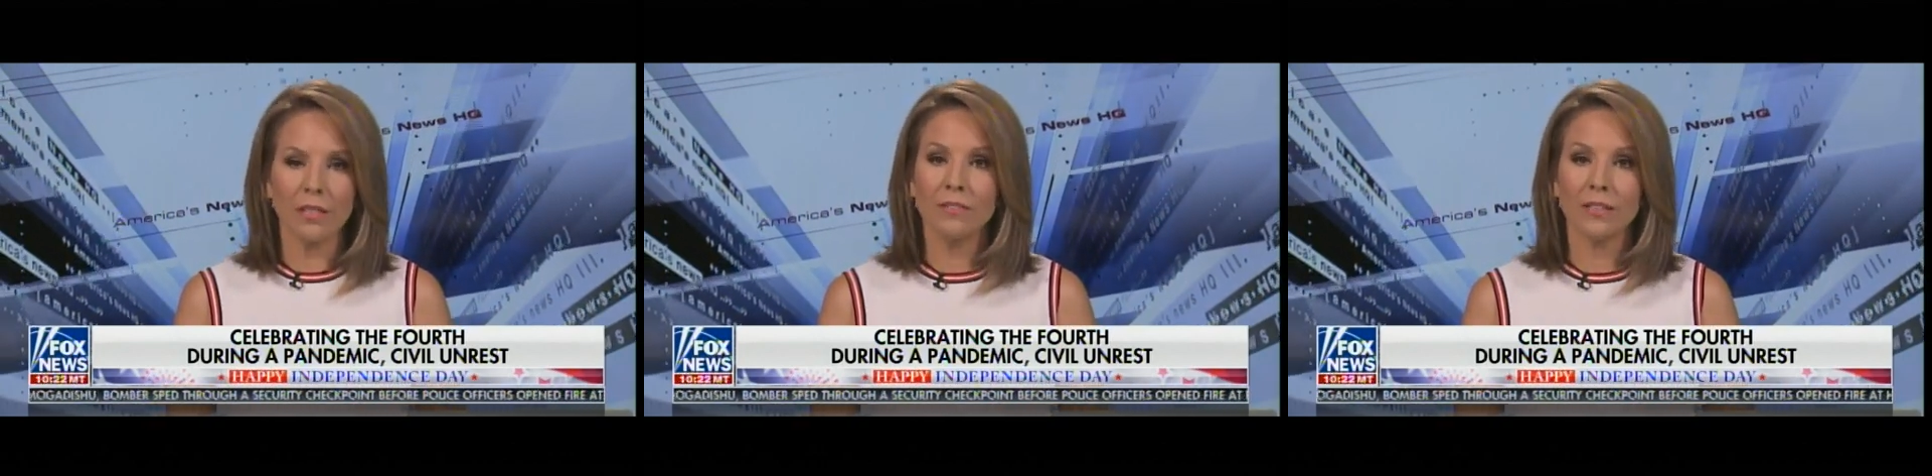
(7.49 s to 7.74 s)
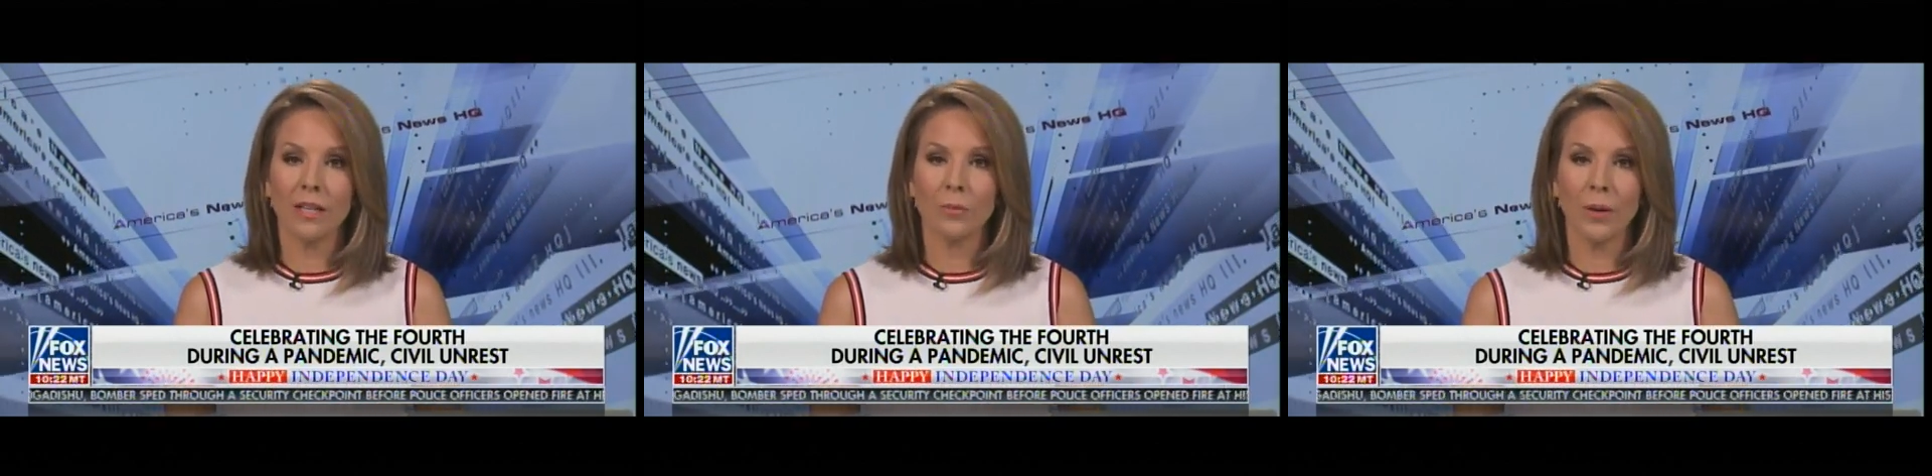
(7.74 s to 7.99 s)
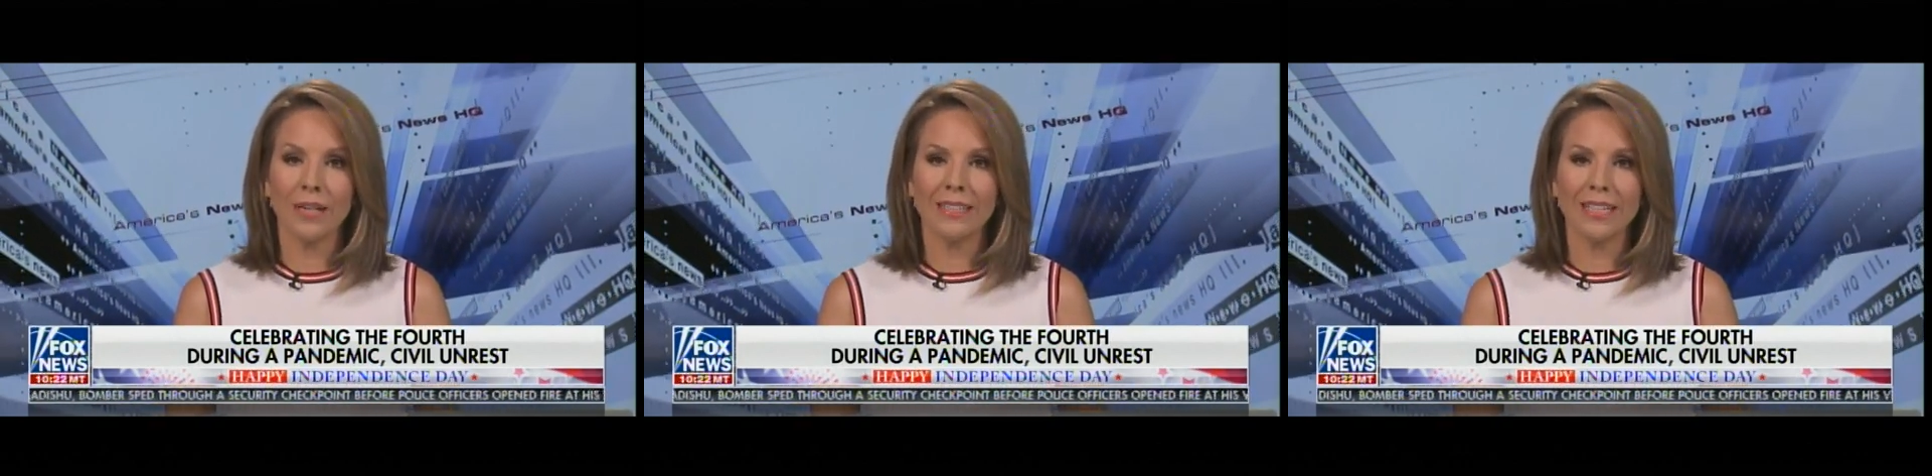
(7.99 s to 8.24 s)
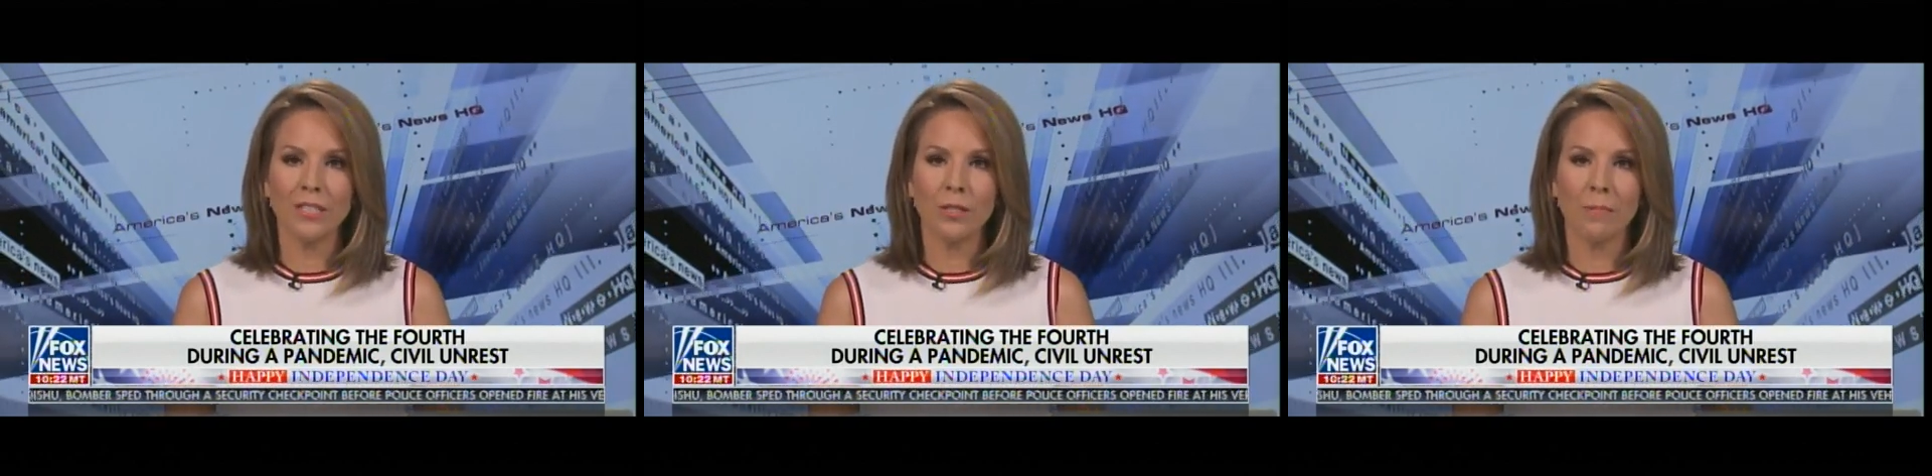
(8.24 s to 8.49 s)
have
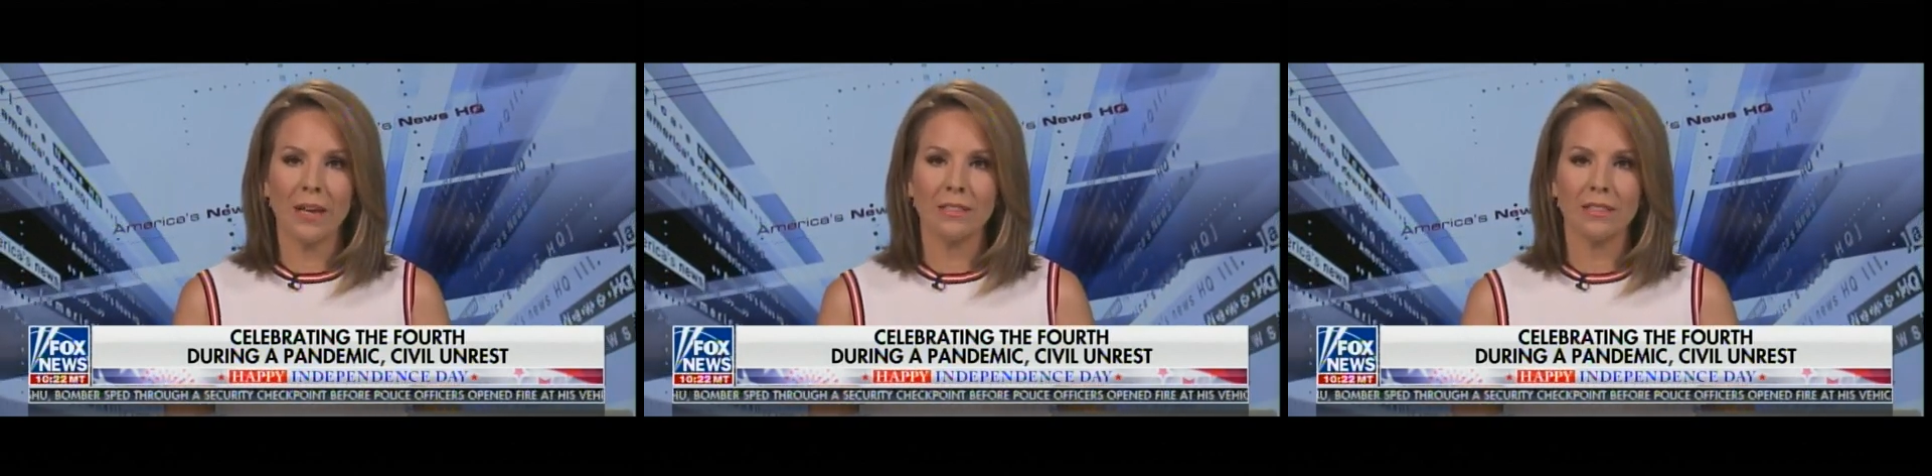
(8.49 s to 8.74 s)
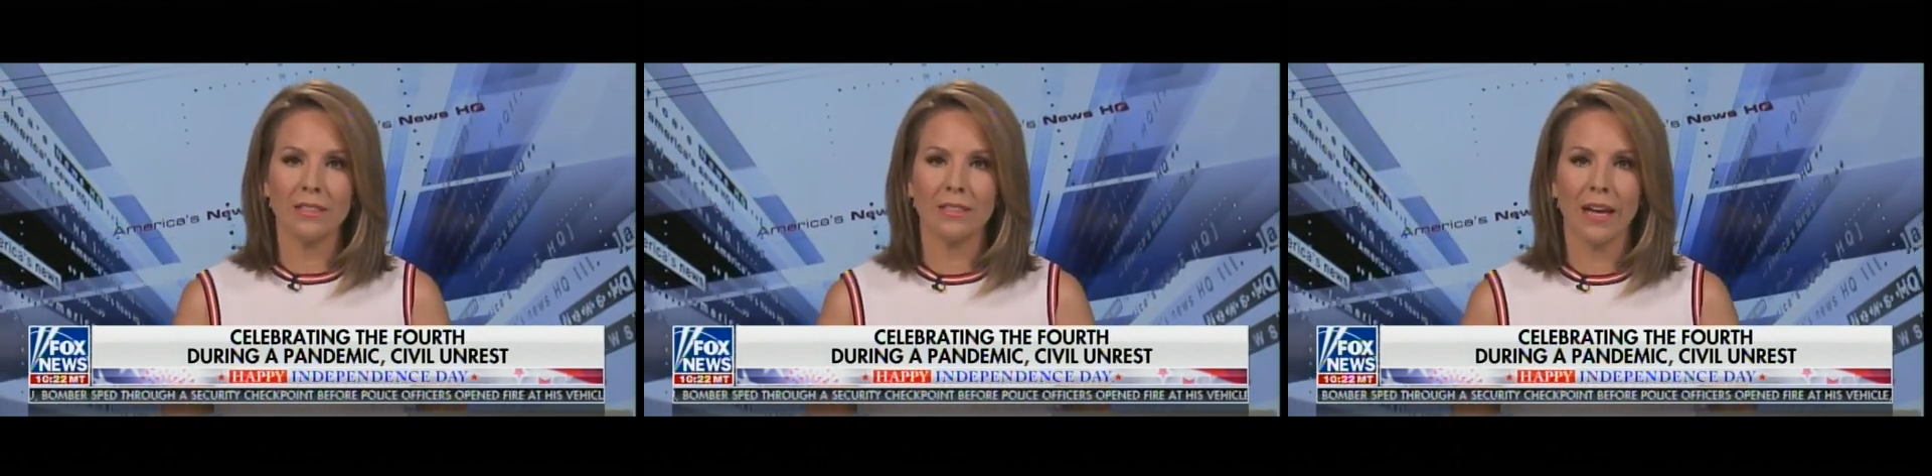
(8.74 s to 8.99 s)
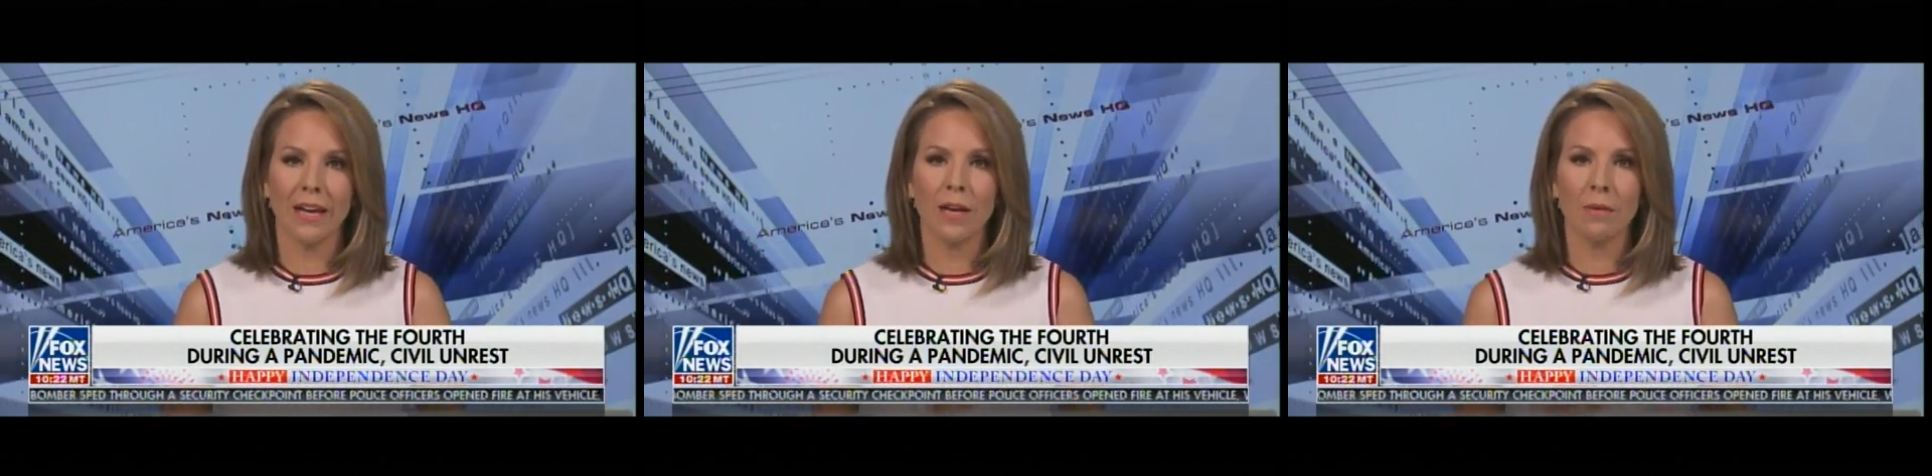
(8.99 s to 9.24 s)
celebrated Independence Day